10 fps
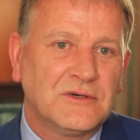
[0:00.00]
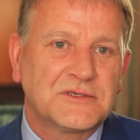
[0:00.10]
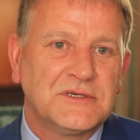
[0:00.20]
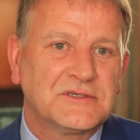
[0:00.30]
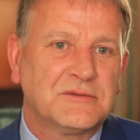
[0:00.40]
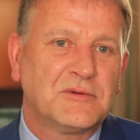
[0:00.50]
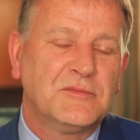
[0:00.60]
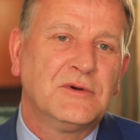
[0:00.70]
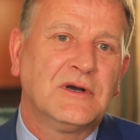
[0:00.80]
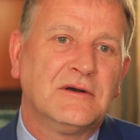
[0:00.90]
causes, to
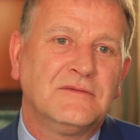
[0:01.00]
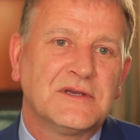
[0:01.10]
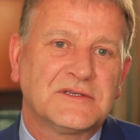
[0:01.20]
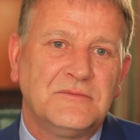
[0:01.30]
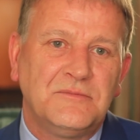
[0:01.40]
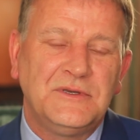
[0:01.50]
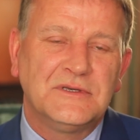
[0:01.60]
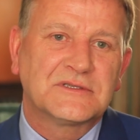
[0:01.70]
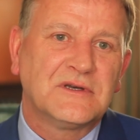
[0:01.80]
promote how the SNP is